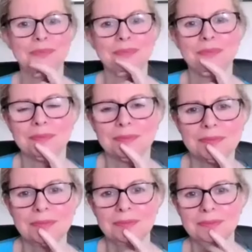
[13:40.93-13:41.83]
then
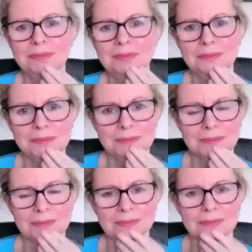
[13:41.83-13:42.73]
you know,
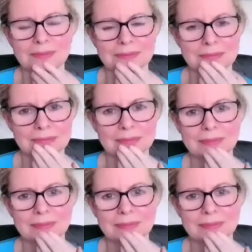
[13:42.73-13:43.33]
when the lay people